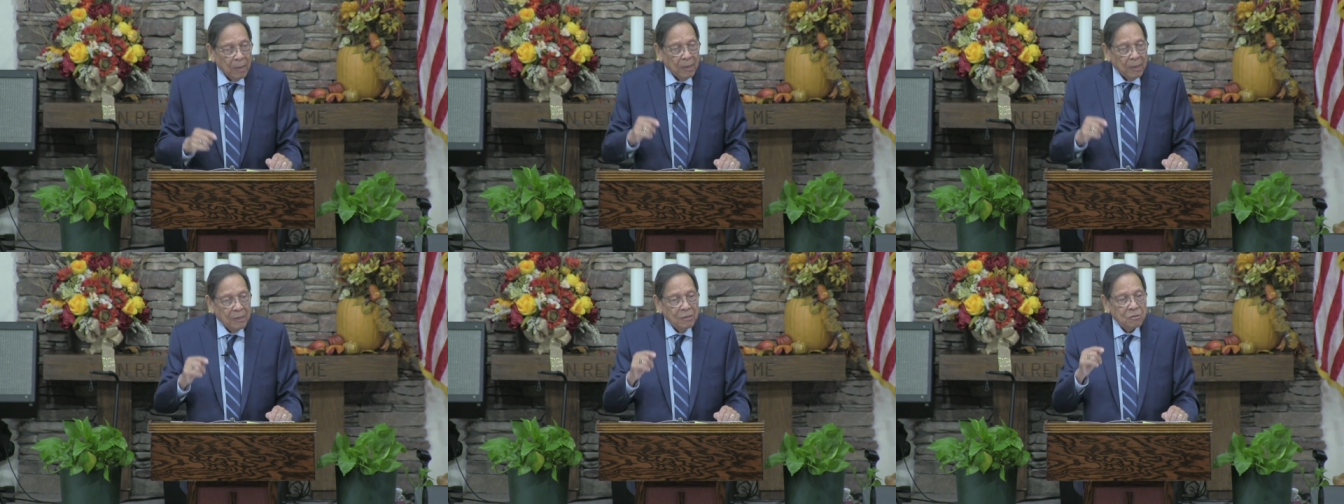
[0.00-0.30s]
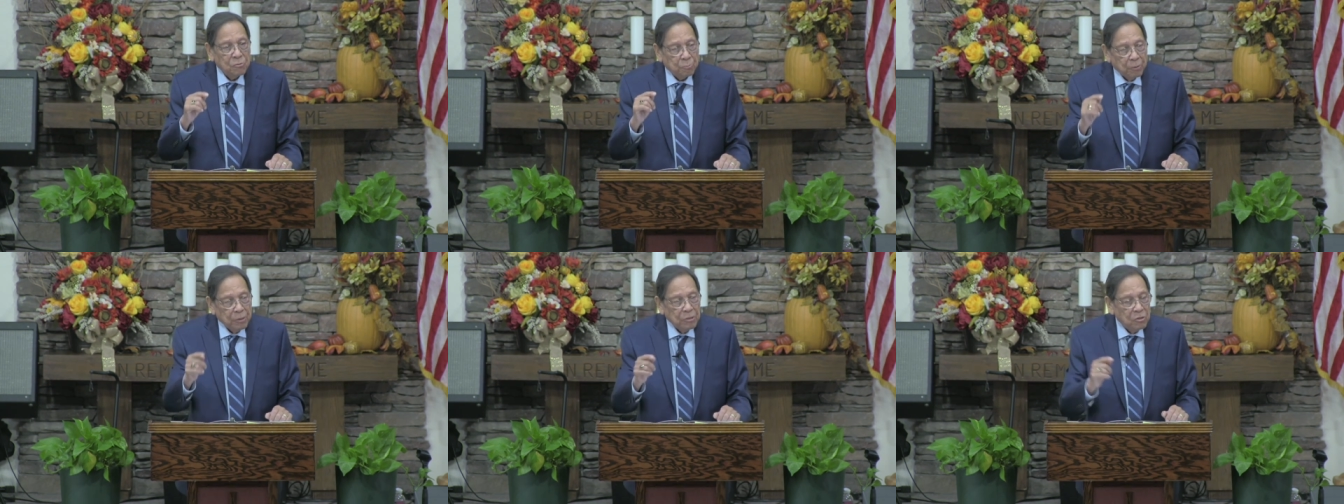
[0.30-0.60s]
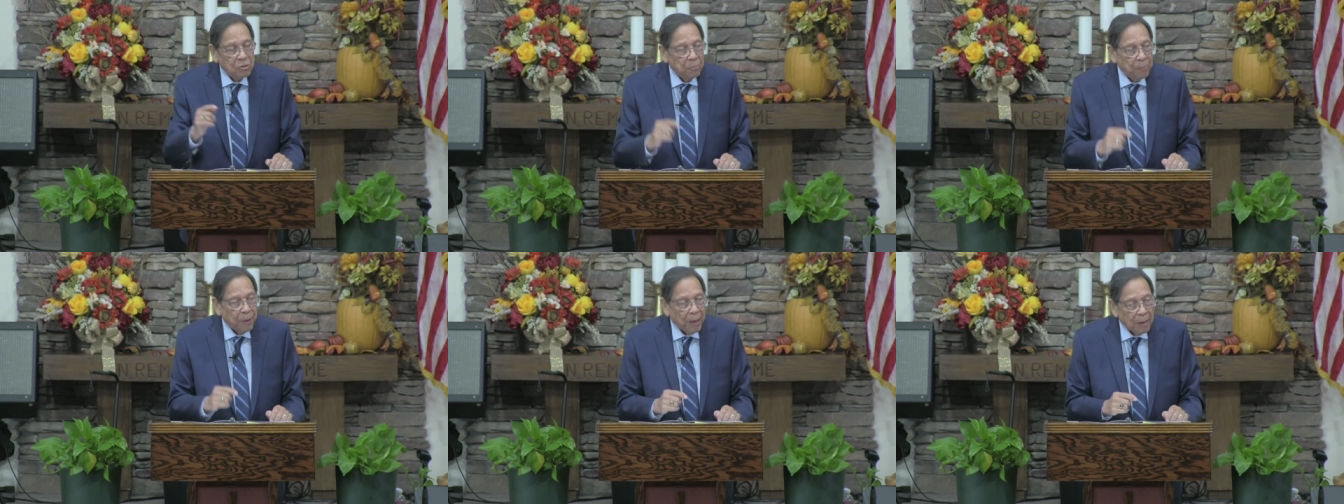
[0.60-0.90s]
It is
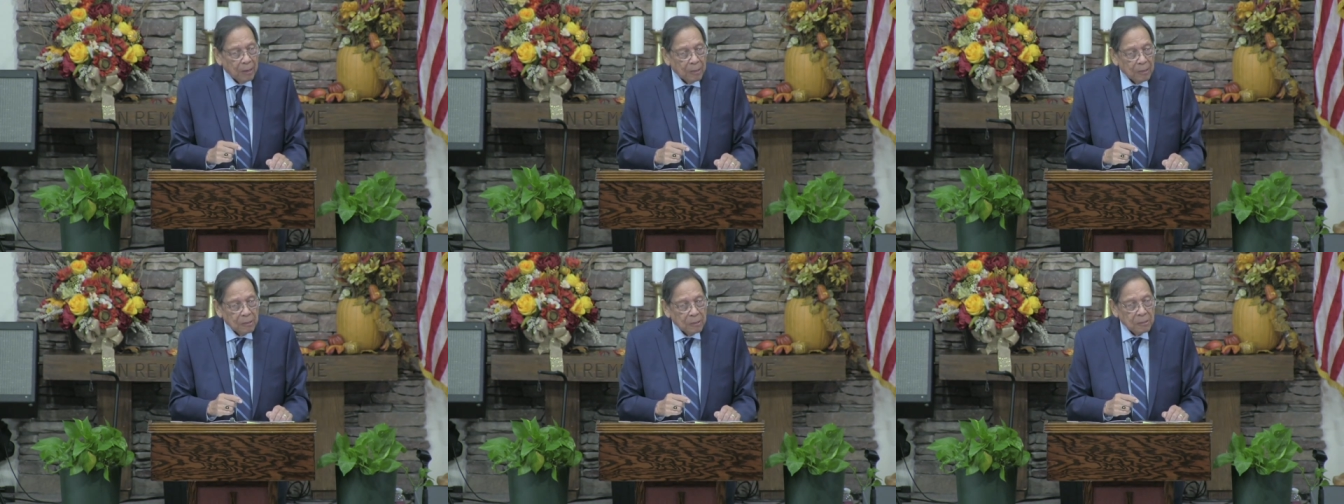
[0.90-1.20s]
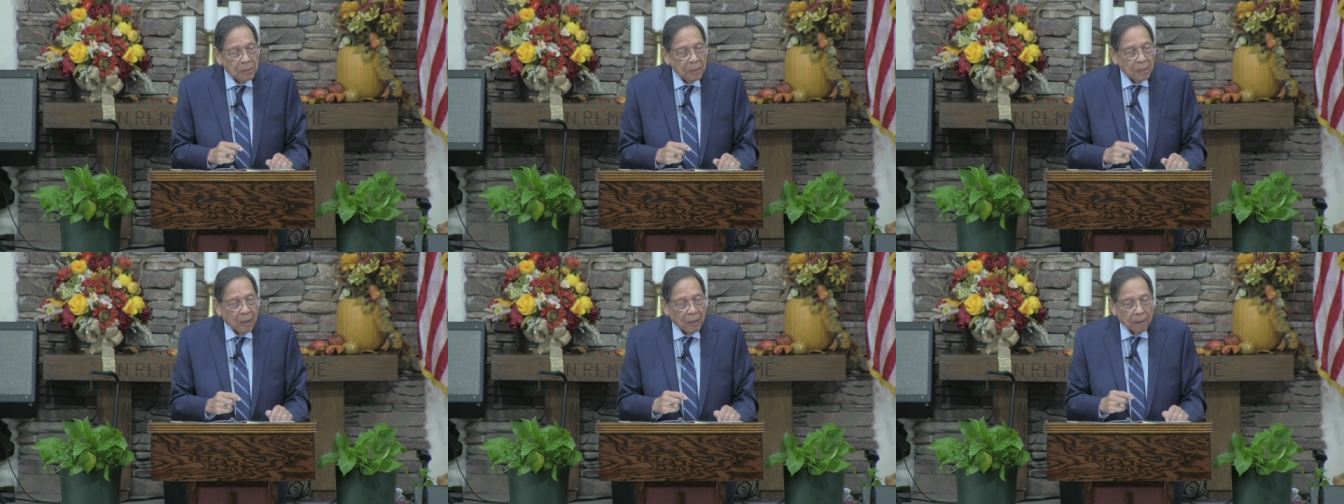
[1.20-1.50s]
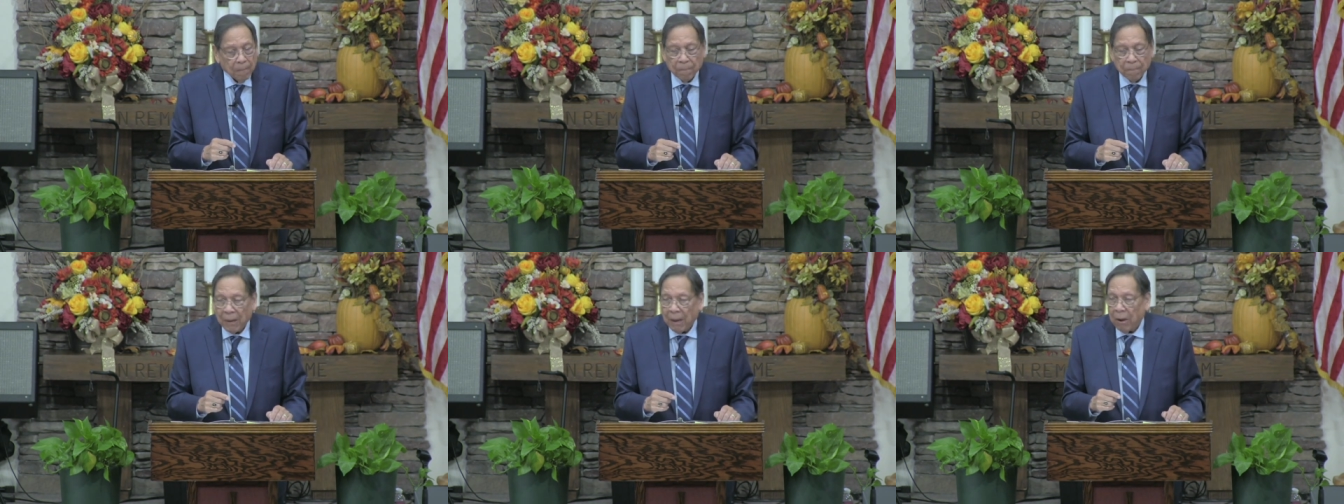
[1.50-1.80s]
principalities
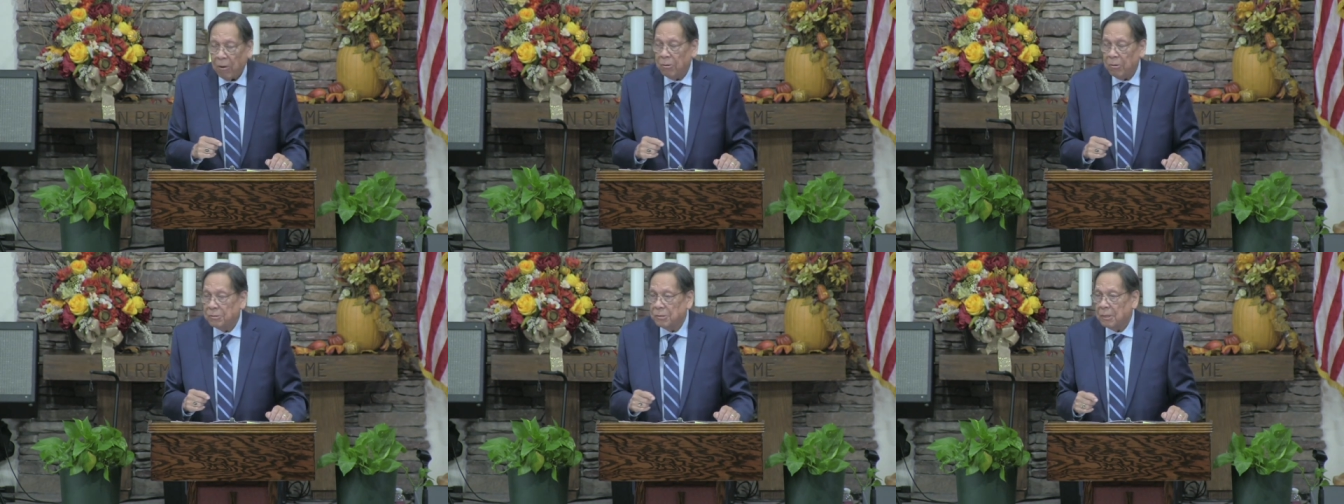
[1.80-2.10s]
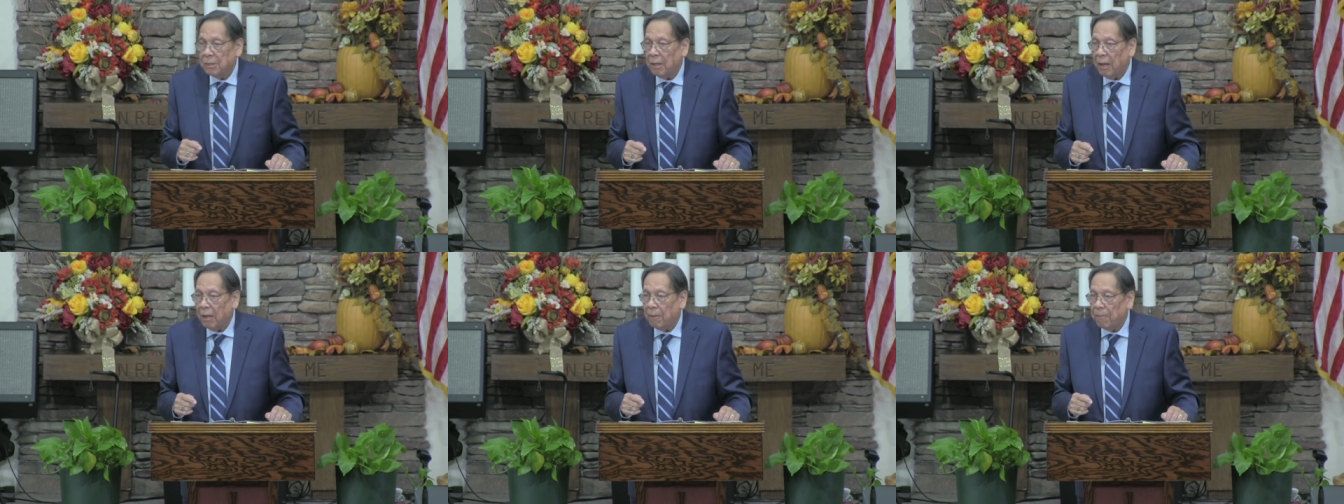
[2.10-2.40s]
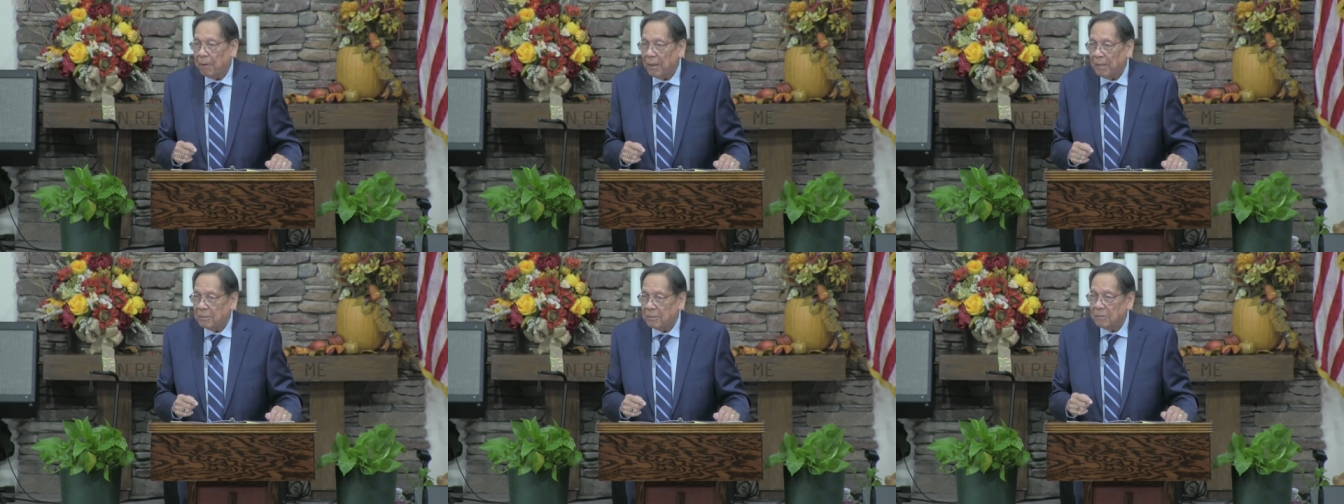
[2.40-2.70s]
and powers in high
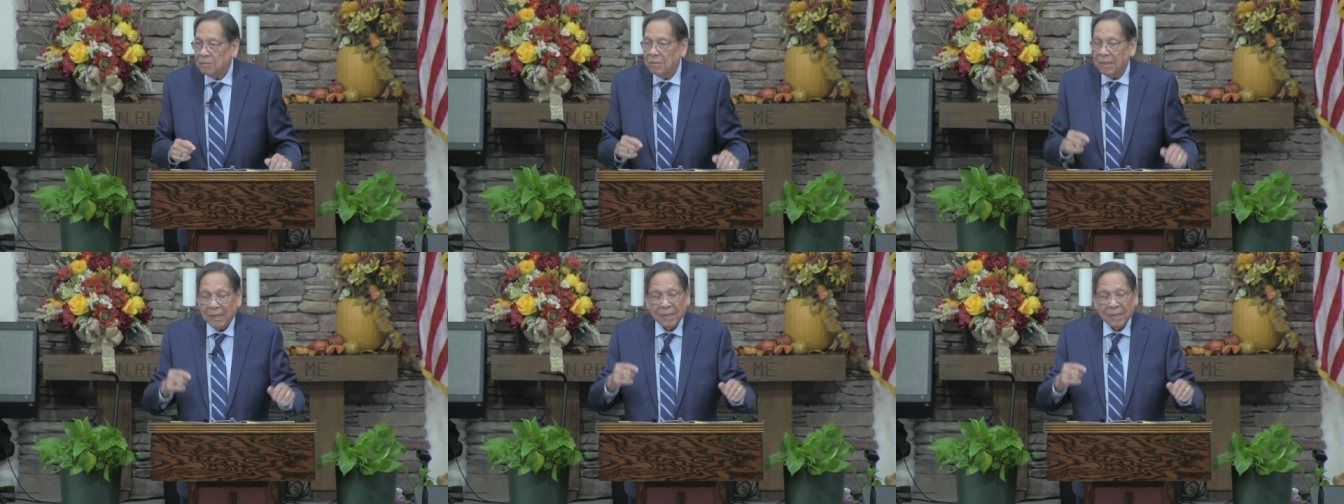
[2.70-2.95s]
places.